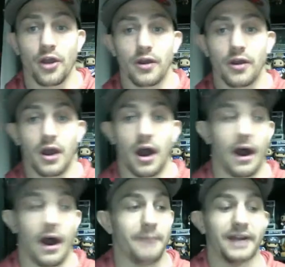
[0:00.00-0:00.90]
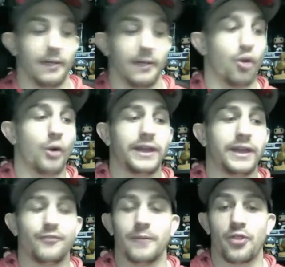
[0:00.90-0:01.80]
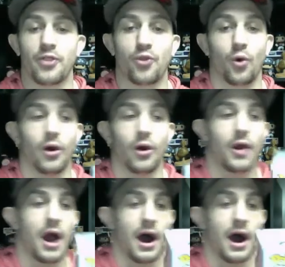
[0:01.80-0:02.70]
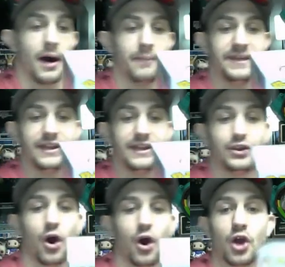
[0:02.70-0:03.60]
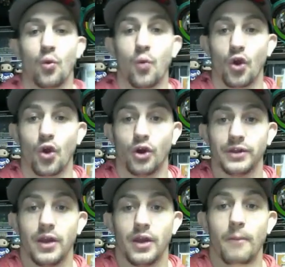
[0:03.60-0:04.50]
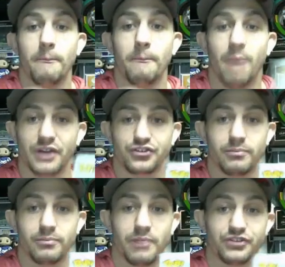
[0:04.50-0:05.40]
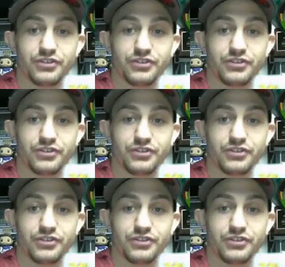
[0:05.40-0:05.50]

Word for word: Loki from the Thor, the Dark World. Much needed